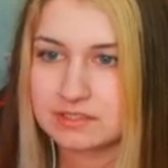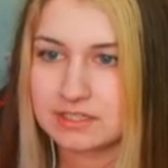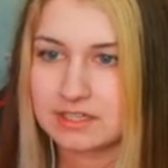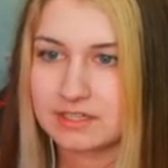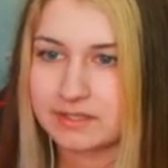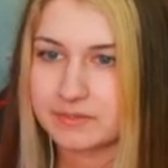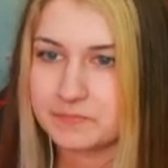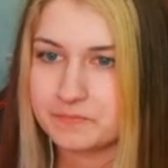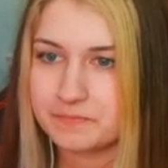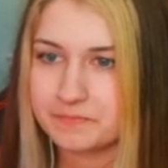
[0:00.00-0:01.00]

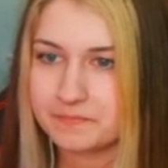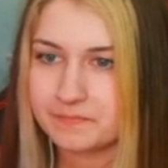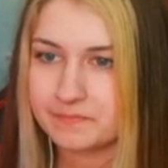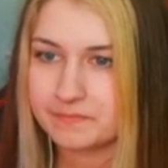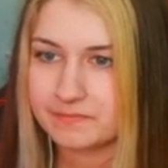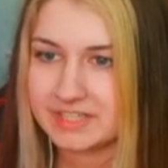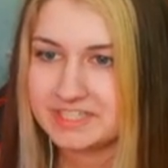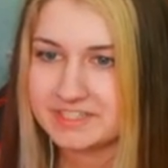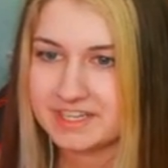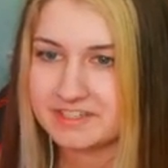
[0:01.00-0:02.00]
Um
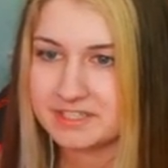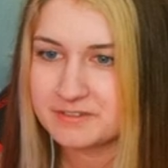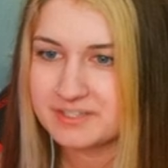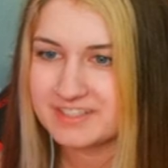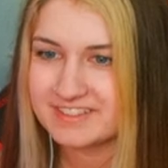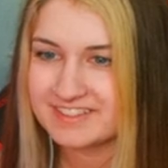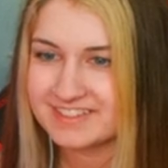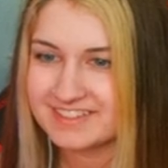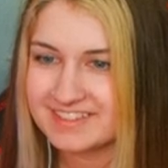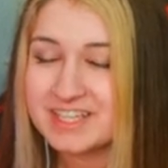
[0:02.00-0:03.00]
incentives.
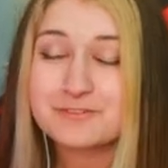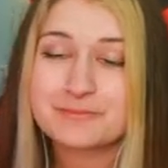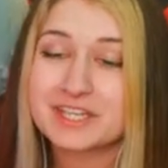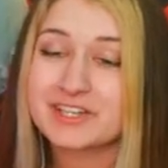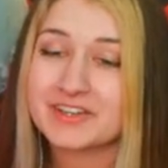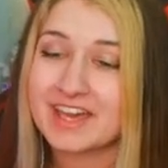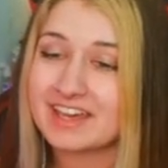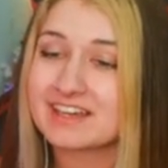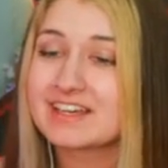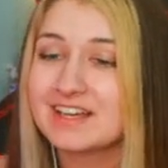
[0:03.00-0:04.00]
Thanks for being here, Kay.